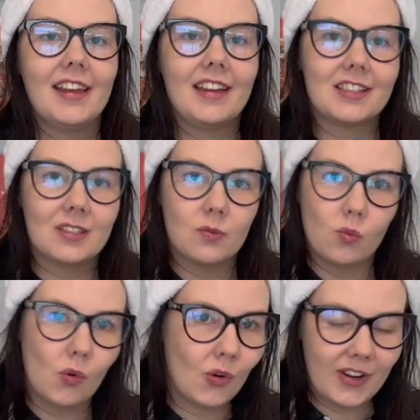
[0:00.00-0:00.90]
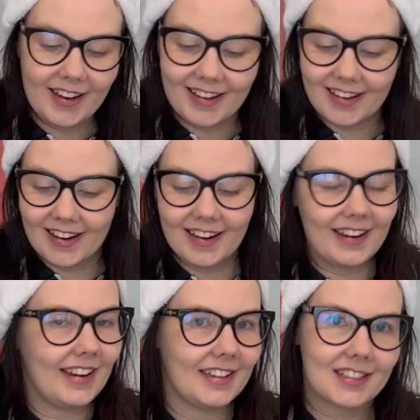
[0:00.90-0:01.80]
It's wooden,
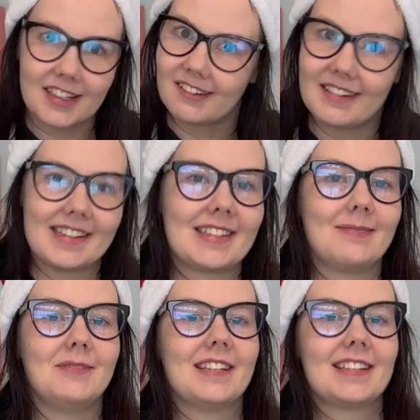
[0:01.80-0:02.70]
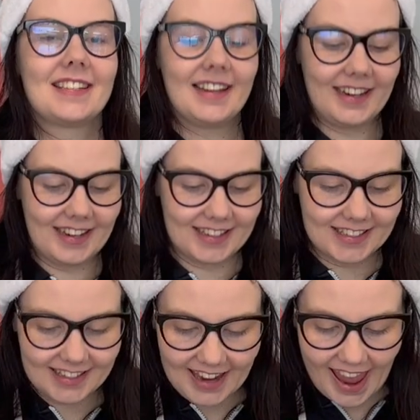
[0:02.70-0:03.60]
it's Christmas, it's
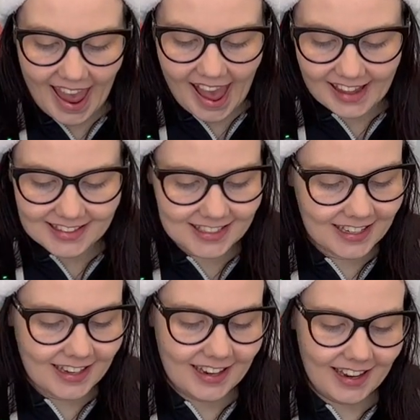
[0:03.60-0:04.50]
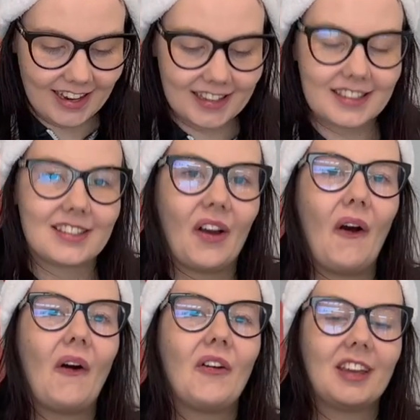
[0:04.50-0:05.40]
cats, it's
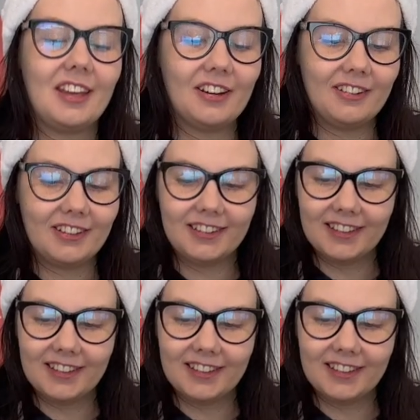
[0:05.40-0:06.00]
so cute.